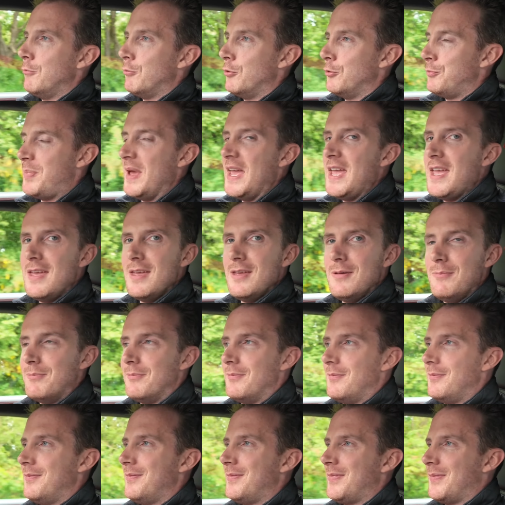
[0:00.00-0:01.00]
it would be
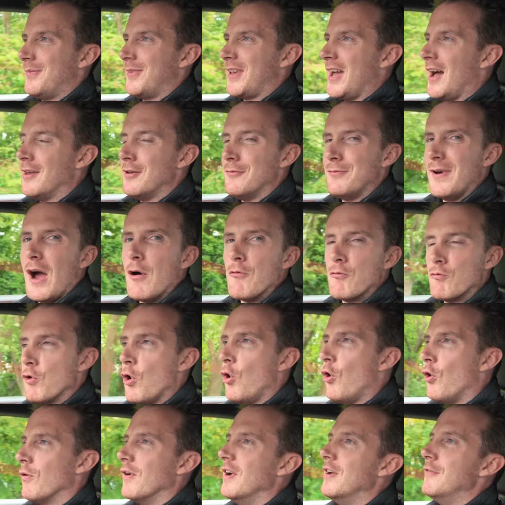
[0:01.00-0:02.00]
kind of how
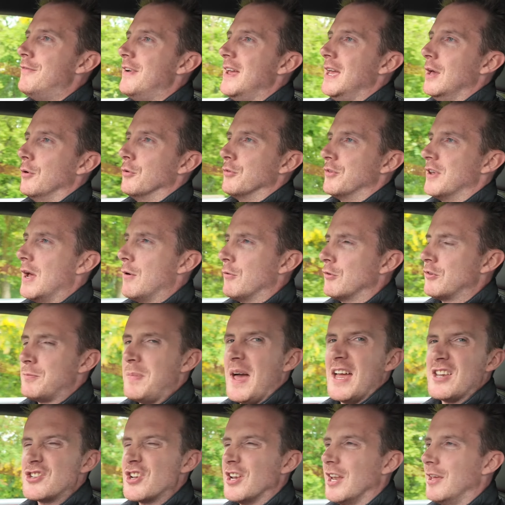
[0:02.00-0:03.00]
raw it feels and how
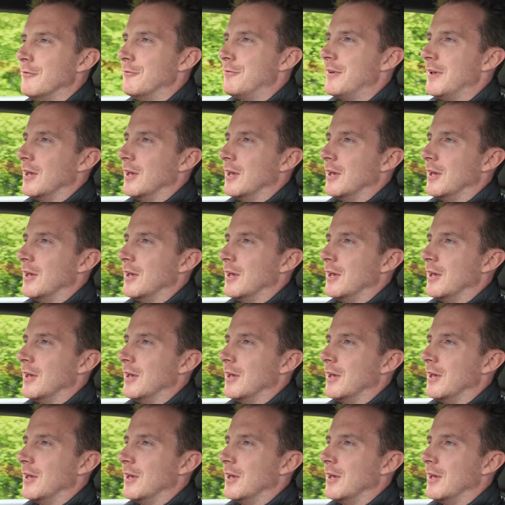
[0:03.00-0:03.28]
special it